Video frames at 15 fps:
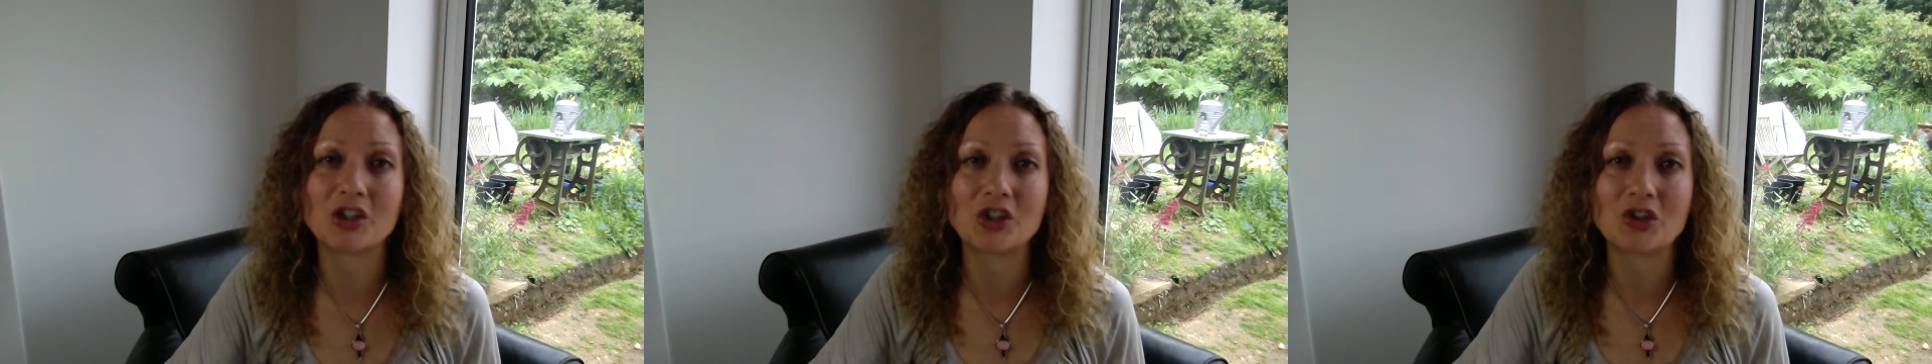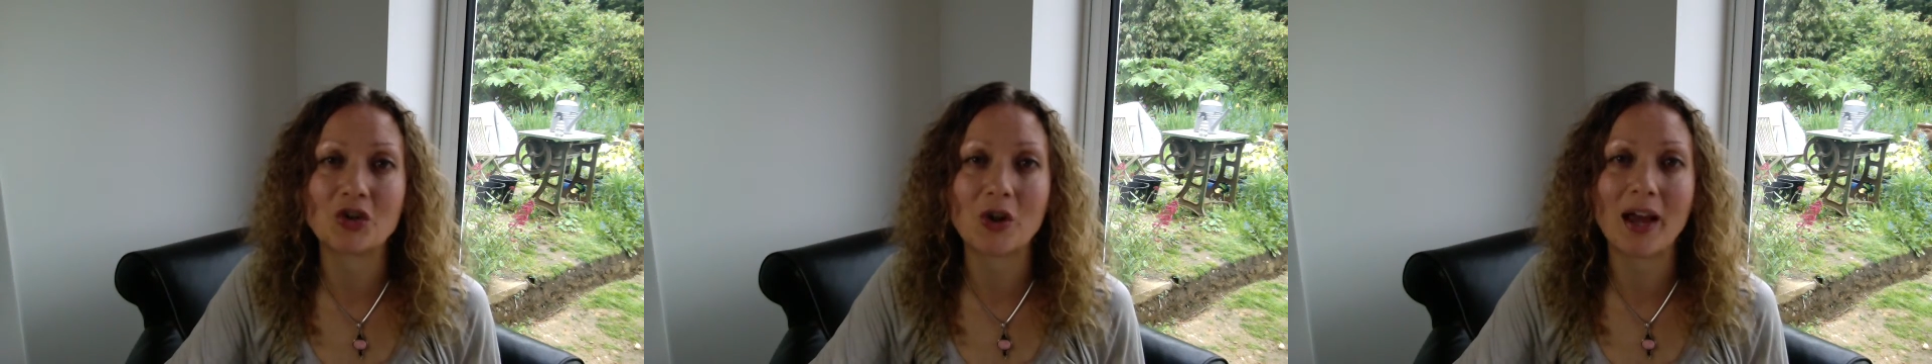
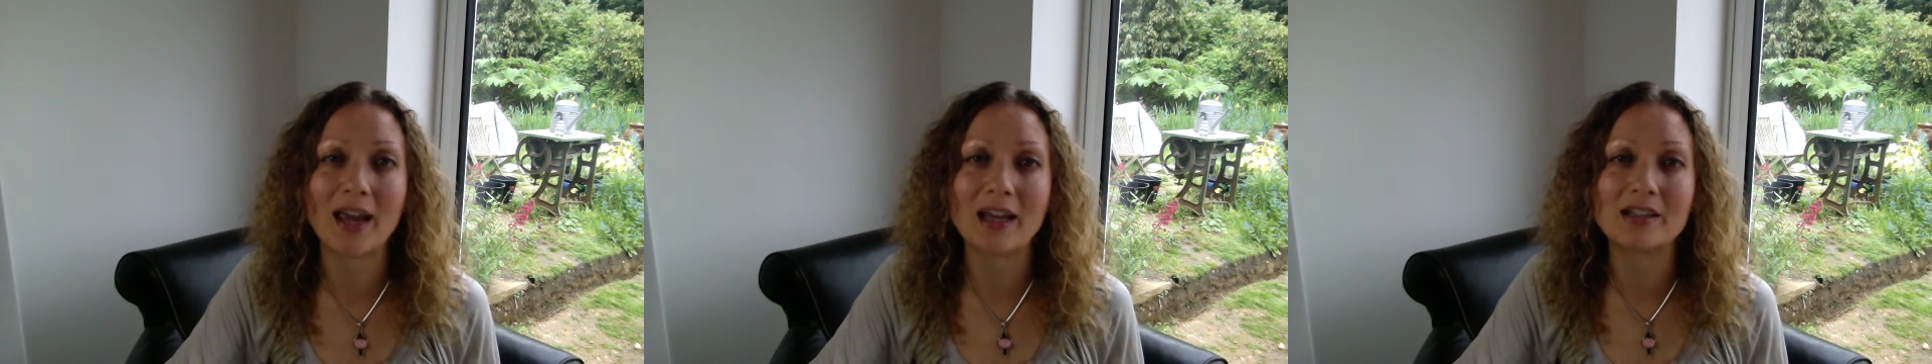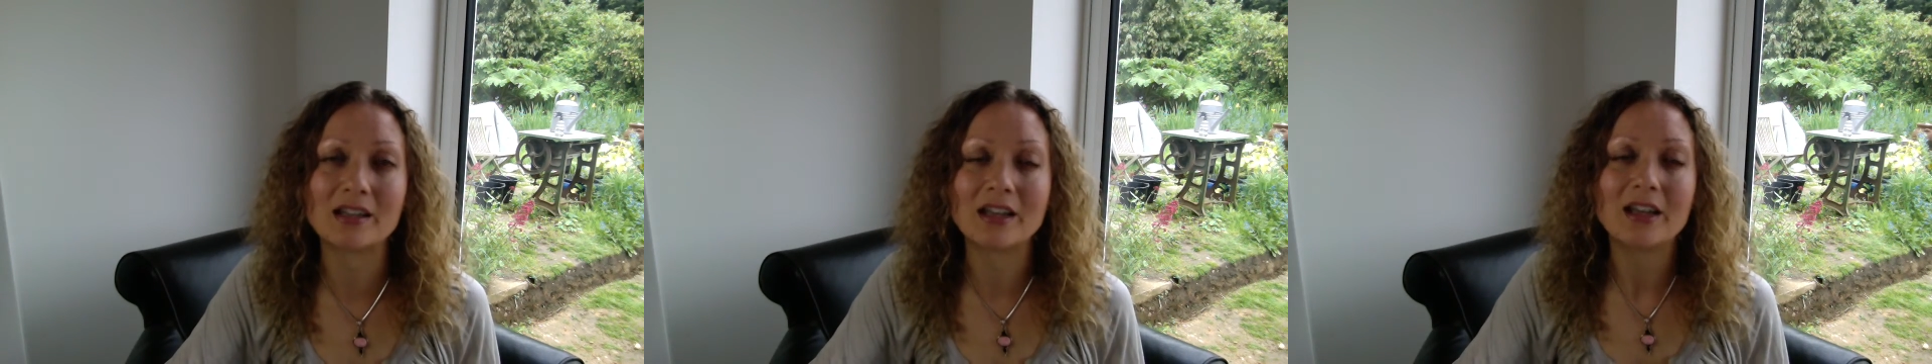in your
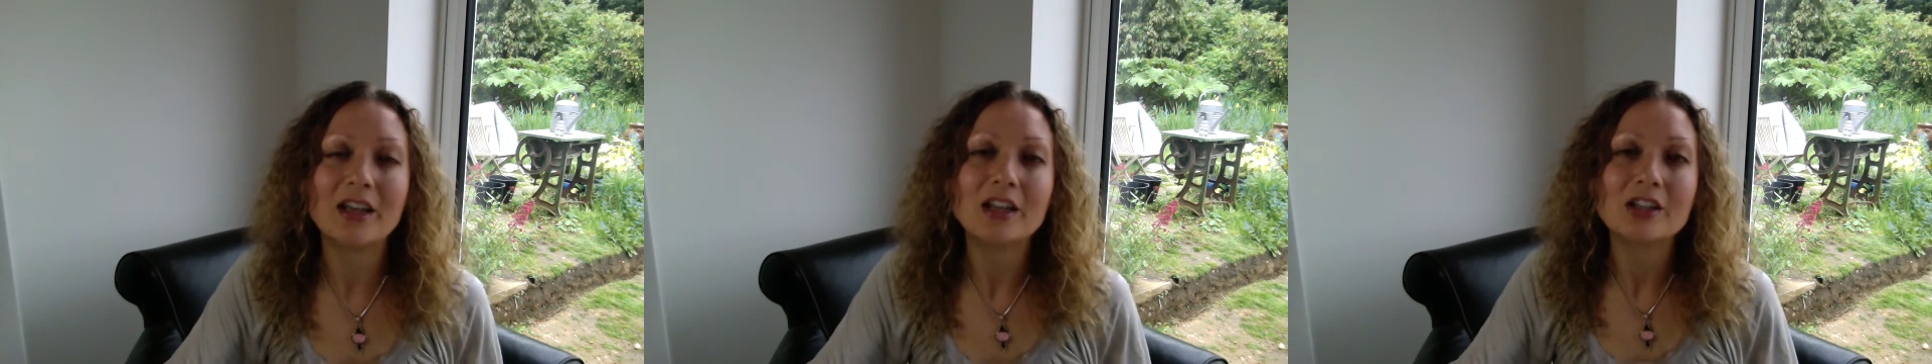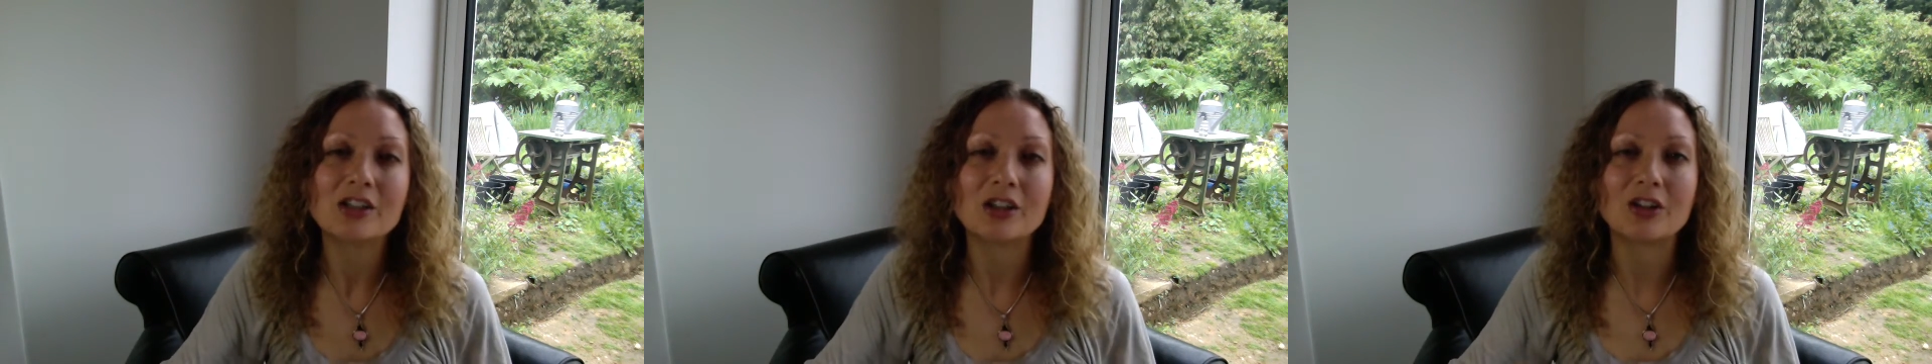head
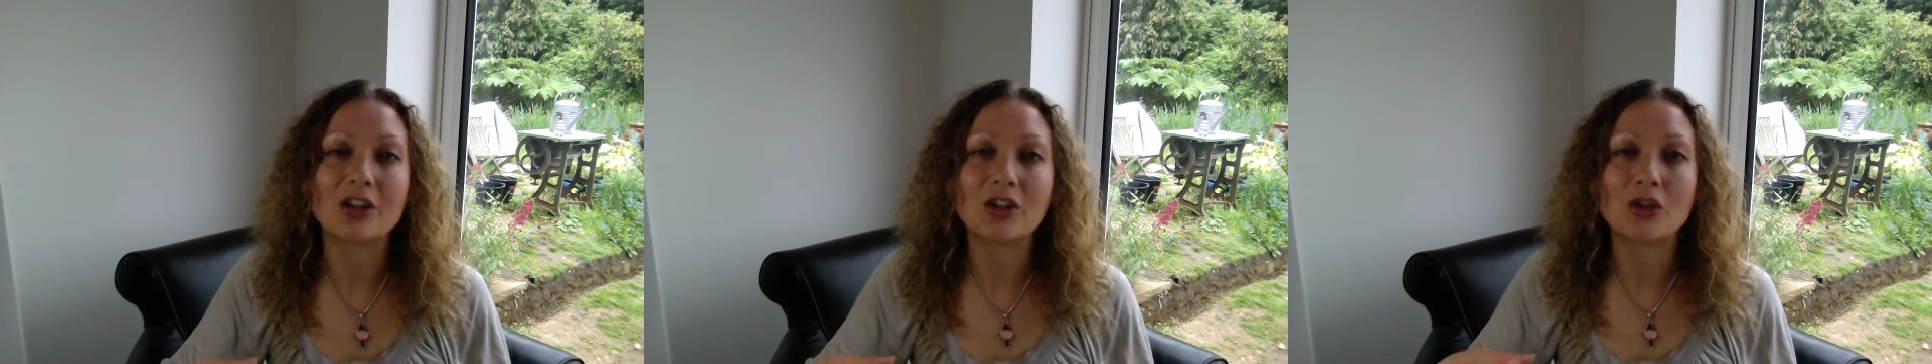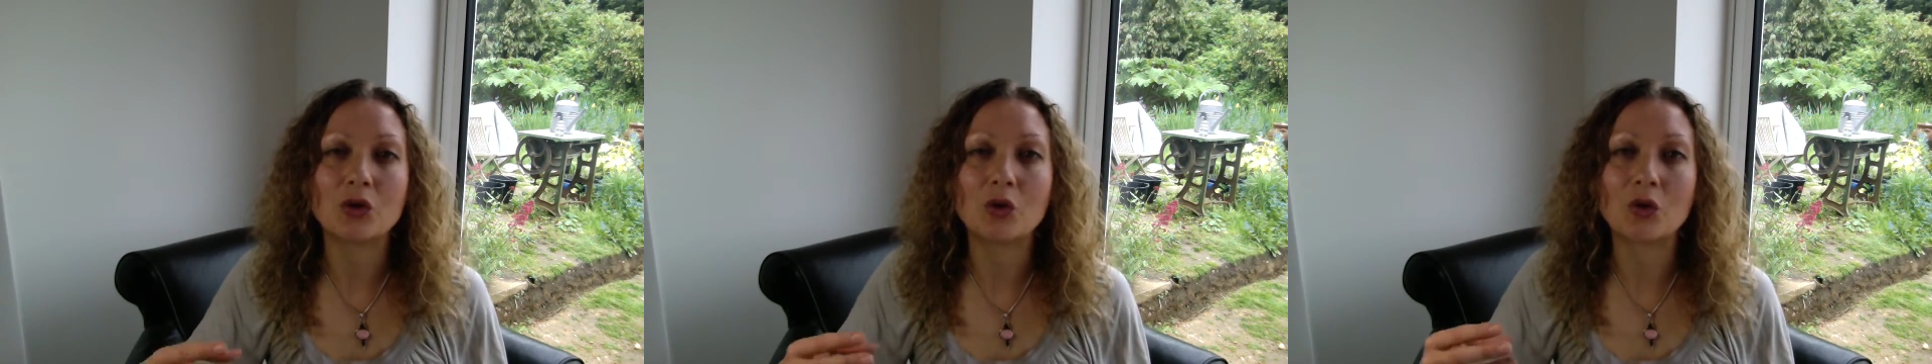so
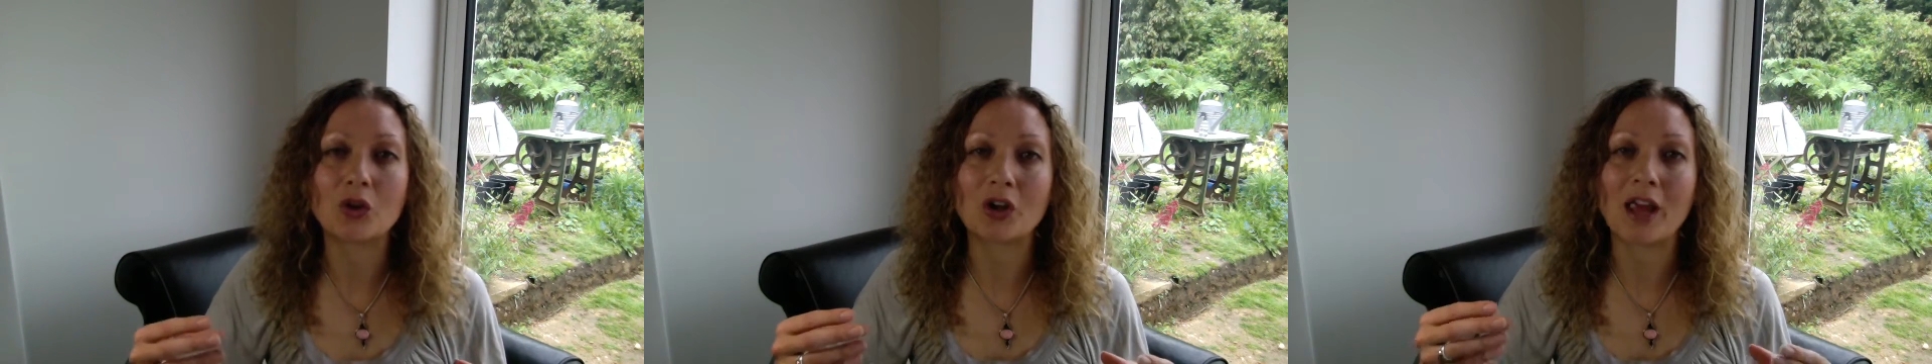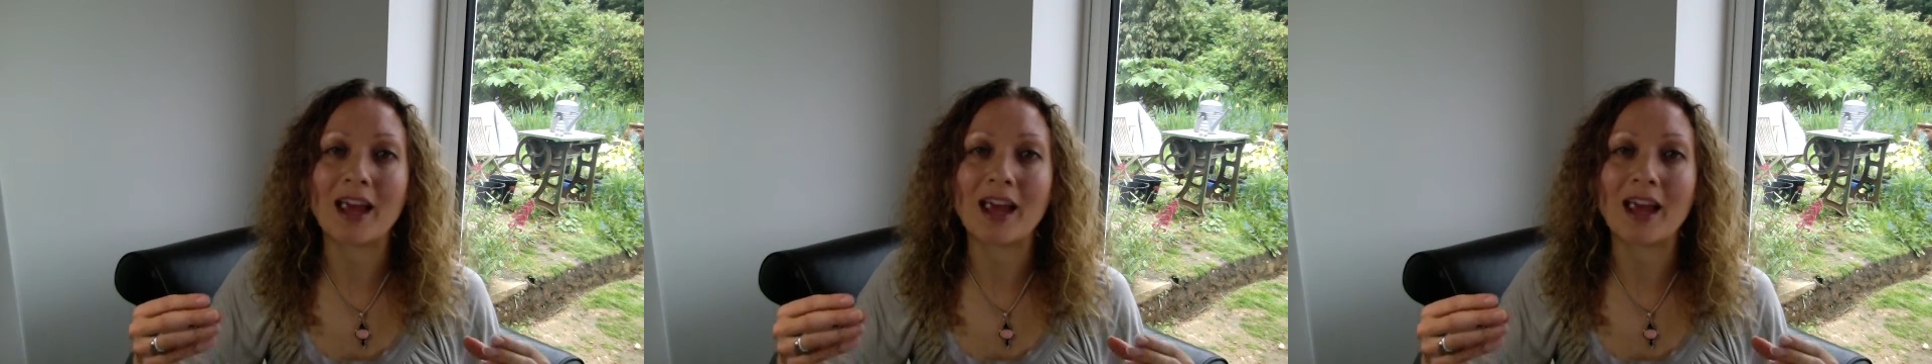that you're,